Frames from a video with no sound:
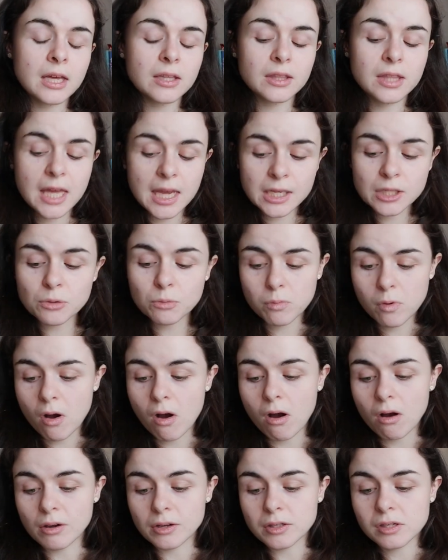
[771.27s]
This
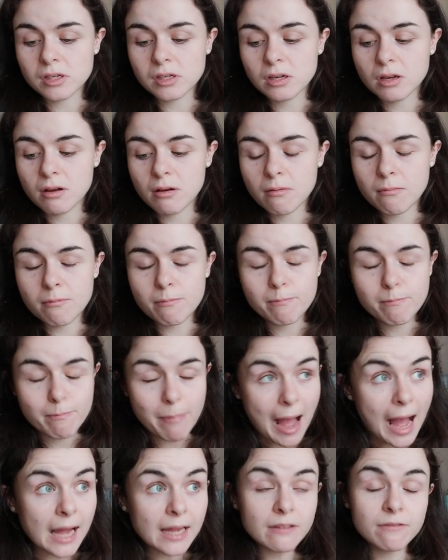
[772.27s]
was
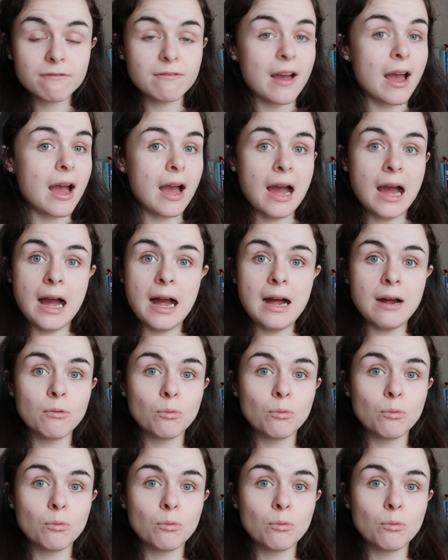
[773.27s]
by far